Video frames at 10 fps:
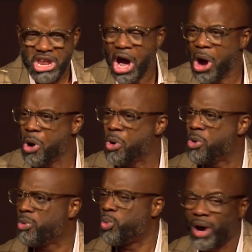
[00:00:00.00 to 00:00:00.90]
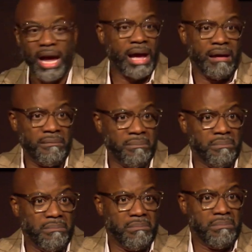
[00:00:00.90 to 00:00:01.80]
know what I
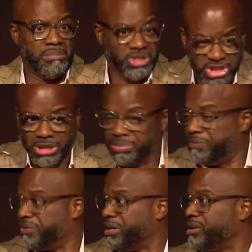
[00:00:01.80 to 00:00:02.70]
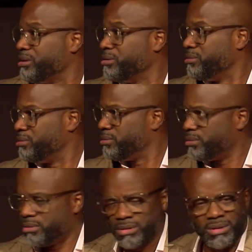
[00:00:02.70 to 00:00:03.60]
should be feeling,
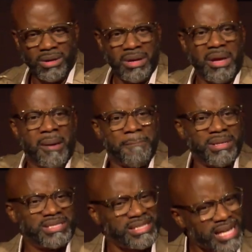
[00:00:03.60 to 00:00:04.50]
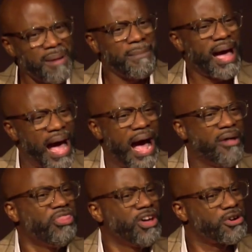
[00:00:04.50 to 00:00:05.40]
but
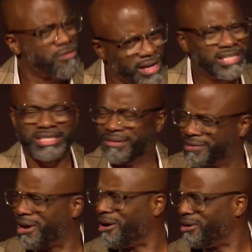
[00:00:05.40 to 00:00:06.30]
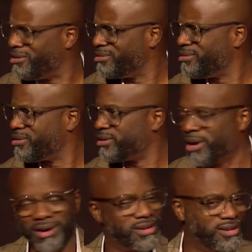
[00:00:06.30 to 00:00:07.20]
somehow the grace of God,
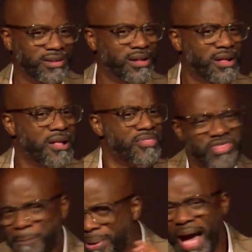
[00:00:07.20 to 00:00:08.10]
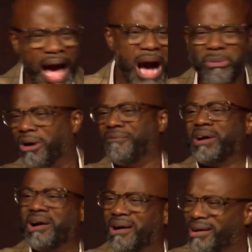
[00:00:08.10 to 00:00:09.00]
y'all could, the power of
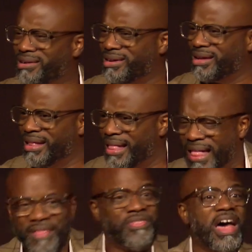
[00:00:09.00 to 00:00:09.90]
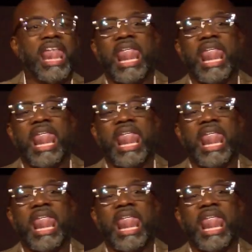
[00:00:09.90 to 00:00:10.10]
God, the